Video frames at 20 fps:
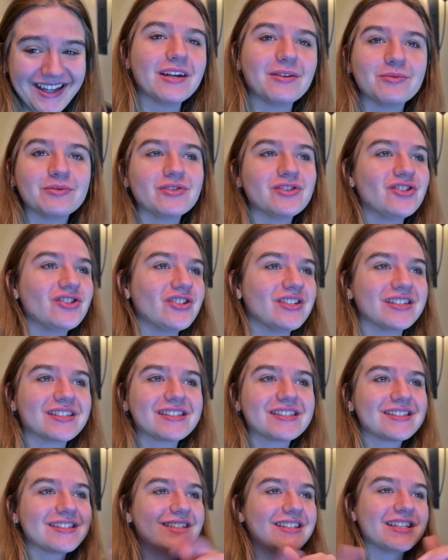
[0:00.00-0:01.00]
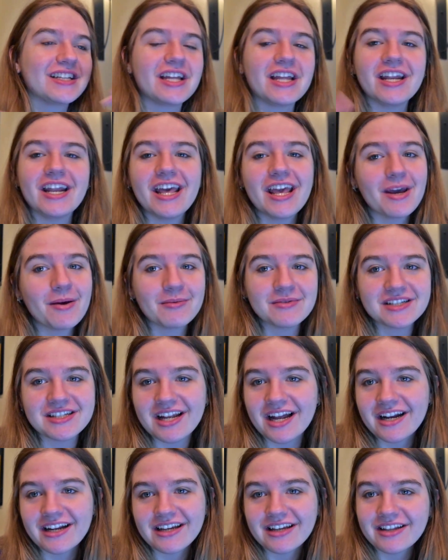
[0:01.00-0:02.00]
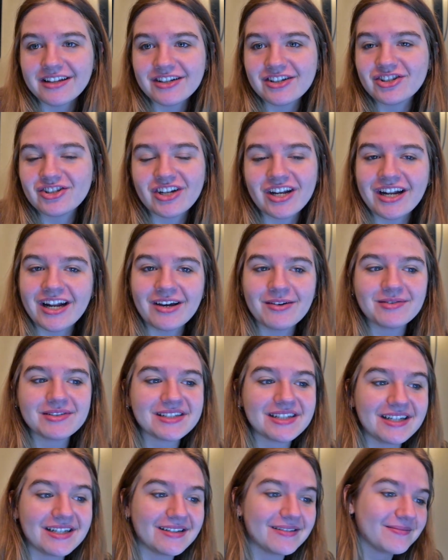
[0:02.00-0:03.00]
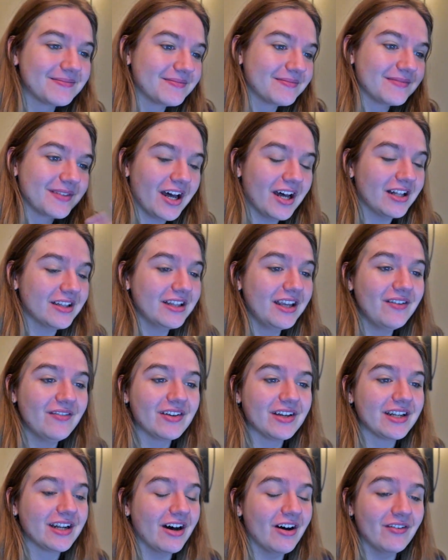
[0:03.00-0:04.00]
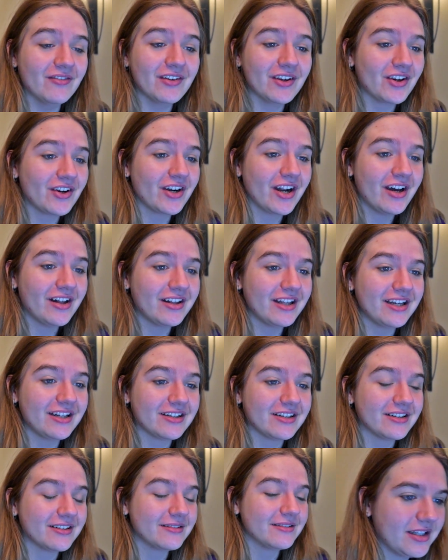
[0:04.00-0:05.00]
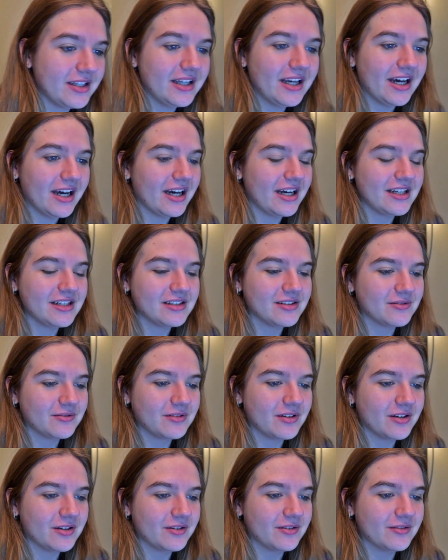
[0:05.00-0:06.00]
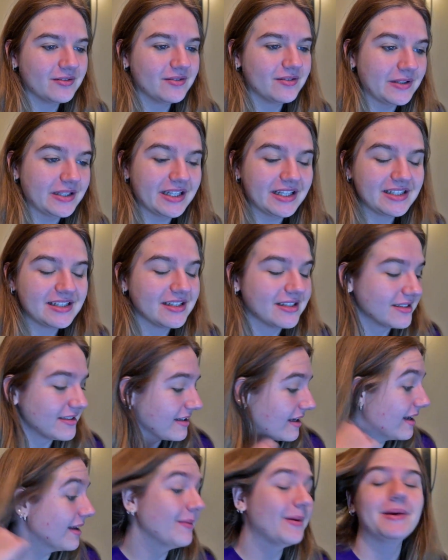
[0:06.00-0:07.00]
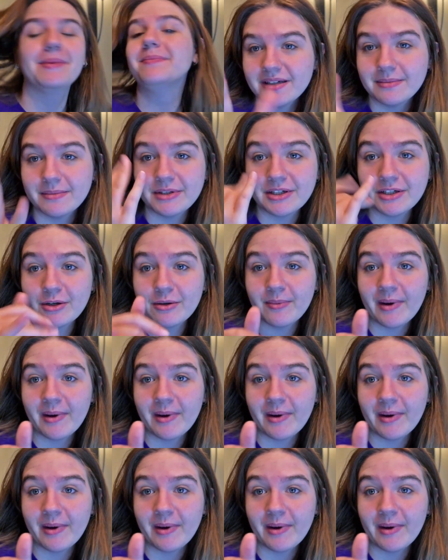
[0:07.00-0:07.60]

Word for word: it was just, it was not English, and I was like, I'll leave it. I'll figure it out later. Yeah, I don't know what that says. Anyway, I'm gonna go